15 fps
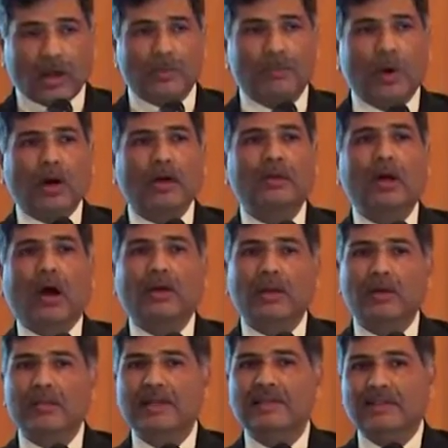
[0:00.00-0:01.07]
report
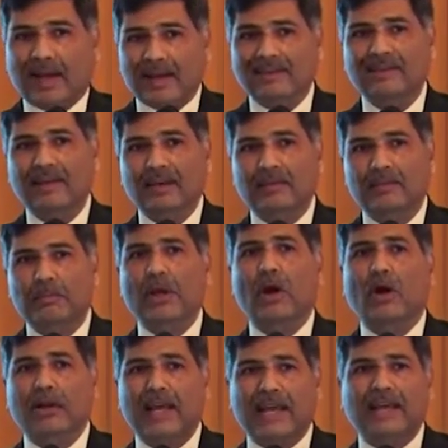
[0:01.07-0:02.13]
documents, I think,
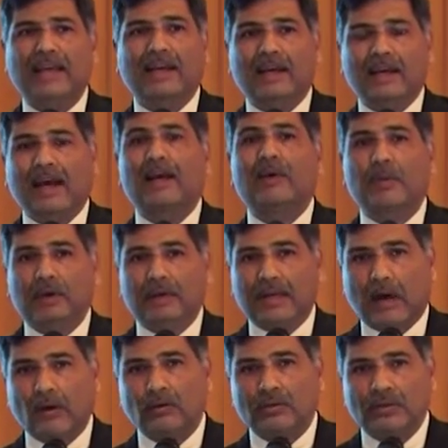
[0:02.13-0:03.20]
beyond any credible
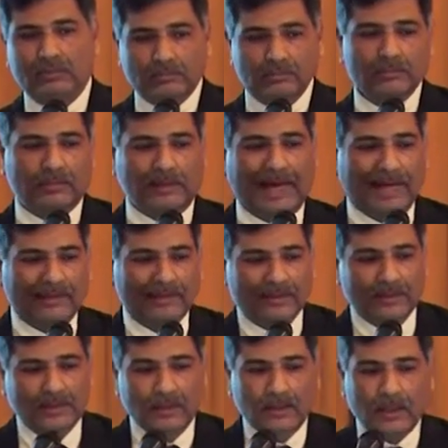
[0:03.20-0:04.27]
doubt that
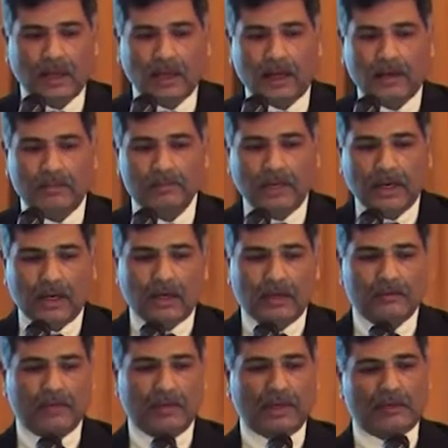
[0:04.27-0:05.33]

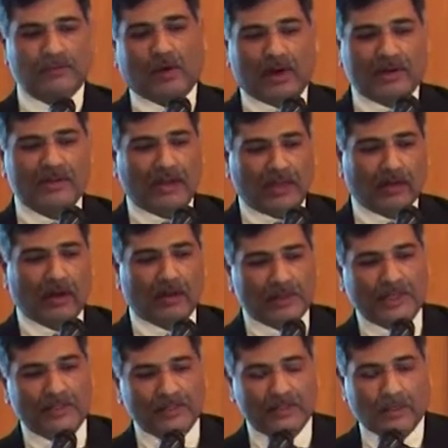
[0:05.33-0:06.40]
as far as
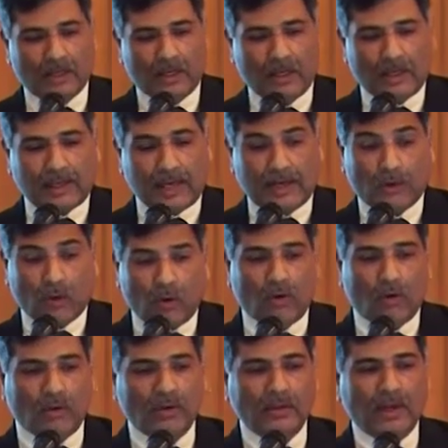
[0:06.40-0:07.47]
economics can
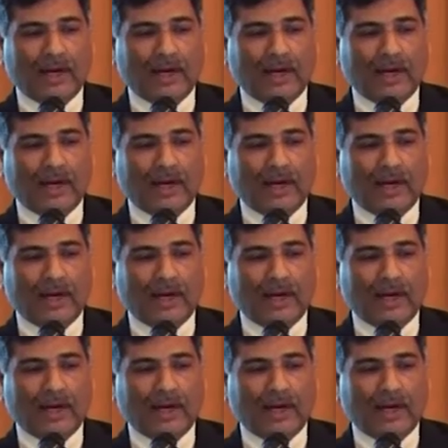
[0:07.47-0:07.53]
go,